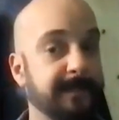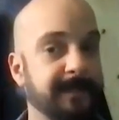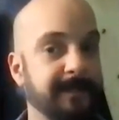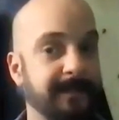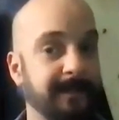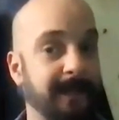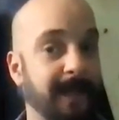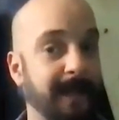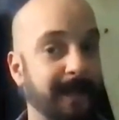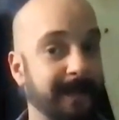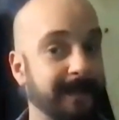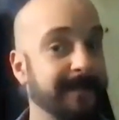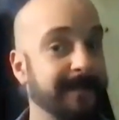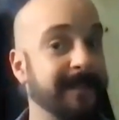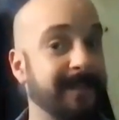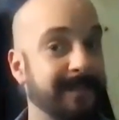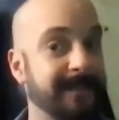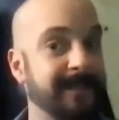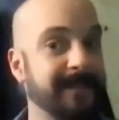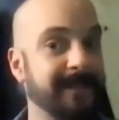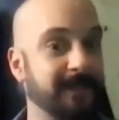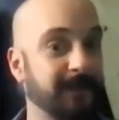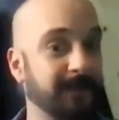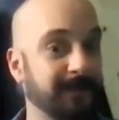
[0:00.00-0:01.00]
like a
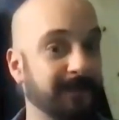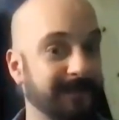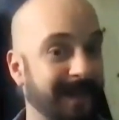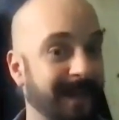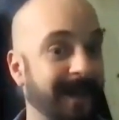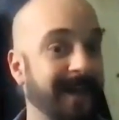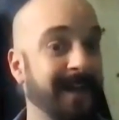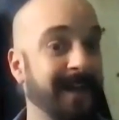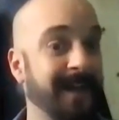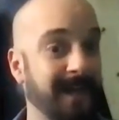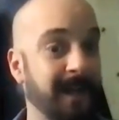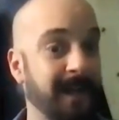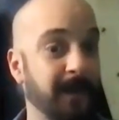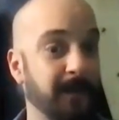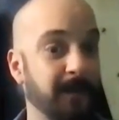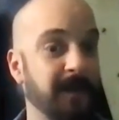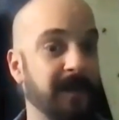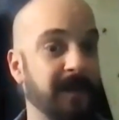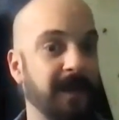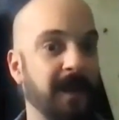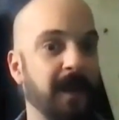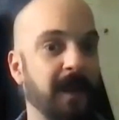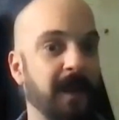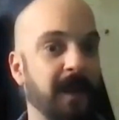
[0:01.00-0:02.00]
seasonal time,
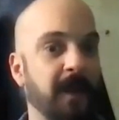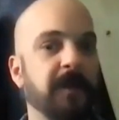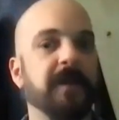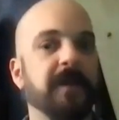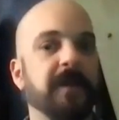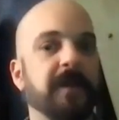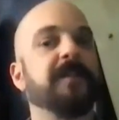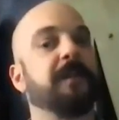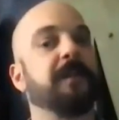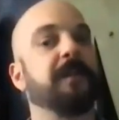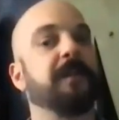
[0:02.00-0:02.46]
the owner. So